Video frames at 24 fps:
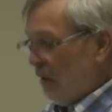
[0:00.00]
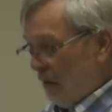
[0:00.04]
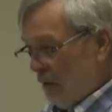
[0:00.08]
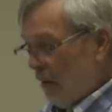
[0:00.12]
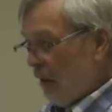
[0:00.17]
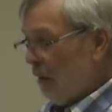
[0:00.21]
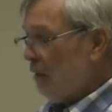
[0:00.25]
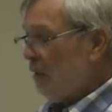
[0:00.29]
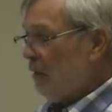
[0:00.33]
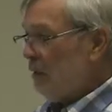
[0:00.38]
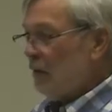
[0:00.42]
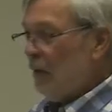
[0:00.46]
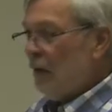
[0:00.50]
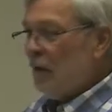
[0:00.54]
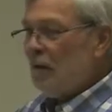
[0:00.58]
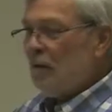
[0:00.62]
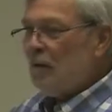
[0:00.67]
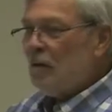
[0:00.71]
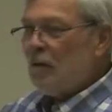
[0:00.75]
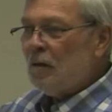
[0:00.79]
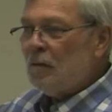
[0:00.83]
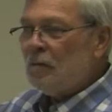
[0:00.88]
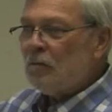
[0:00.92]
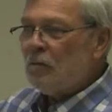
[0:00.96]
yeah,
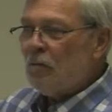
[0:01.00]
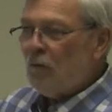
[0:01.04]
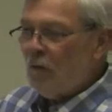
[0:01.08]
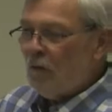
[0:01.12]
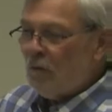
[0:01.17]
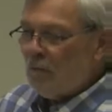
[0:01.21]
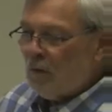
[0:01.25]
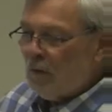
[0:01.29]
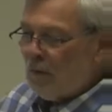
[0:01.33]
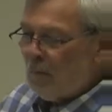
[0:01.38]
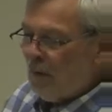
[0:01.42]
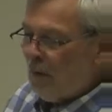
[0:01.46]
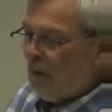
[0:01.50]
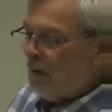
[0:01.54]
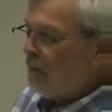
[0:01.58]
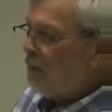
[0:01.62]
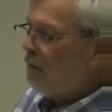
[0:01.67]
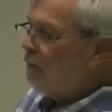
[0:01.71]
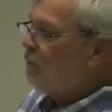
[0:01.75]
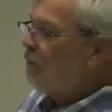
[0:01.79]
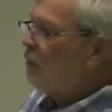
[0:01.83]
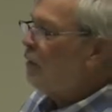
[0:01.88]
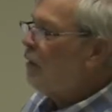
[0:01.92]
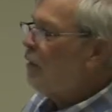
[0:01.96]
Leonard informed me about a
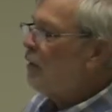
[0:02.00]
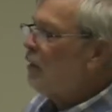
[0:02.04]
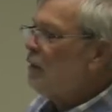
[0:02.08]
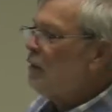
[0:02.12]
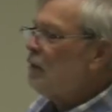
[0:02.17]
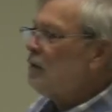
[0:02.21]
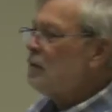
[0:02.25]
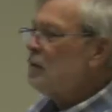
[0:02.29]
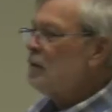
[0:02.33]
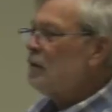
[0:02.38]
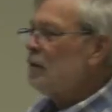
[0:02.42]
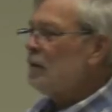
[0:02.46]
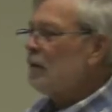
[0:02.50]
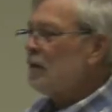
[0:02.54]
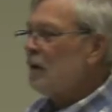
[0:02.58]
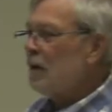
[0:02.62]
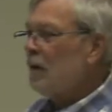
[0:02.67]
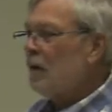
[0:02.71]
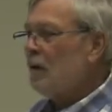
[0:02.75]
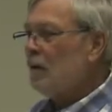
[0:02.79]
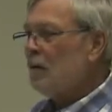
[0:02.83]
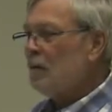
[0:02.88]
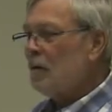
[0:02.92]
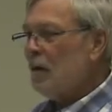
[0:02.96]
very interesting
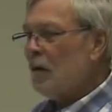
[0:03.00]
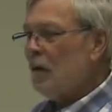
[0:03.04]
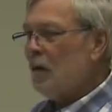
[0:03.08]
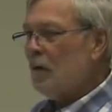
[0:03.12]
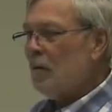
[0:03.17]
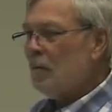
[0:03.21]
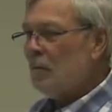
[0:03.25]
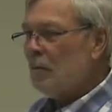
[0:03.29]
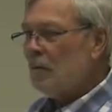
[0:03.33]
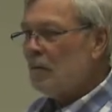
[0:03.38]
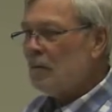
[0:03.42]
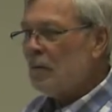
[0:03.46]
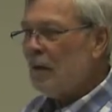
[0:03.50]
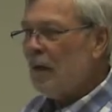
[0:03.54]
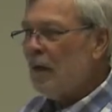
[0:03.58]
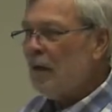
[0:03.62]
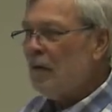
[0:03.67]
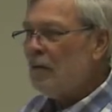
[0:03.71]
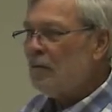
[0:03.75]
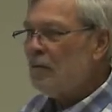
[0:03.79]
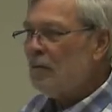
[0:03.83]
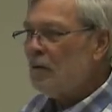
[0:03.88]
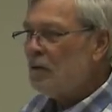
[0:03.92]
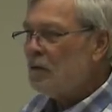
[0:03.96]
uh, uh,
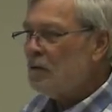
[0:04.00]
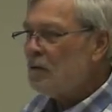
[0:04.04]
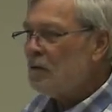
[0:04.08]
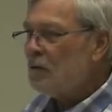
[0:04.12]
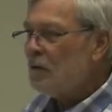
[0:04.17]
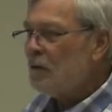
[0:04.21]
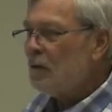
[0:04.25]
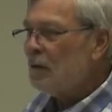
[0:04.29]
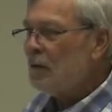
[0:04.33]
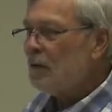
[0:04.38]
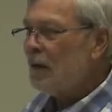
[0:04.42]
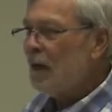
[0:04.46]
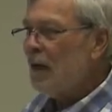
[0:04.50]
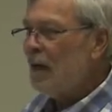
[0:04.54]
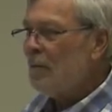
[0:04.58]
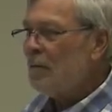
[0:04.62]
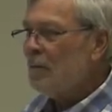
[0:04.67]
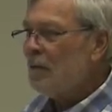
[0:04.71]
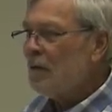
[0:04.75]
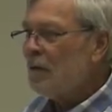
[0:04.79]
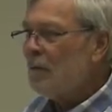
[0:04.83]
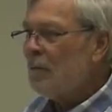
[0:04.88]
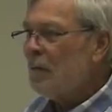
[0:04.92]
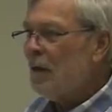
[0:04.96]
anniversary
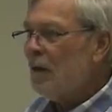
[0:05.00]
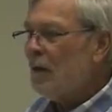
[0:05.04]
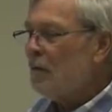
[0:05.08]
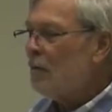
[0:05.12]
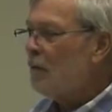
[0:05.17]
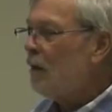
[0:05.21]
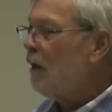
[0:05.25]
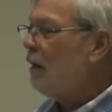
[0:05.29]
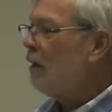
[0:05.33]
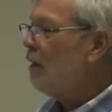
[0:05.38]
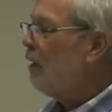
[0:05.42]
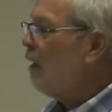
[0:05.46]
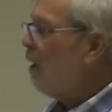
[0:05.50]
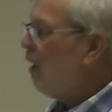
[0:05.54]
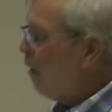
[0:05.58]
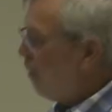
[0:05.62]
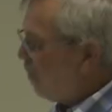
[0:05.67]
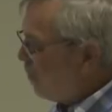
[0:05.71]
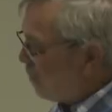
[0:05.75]
happening about right now.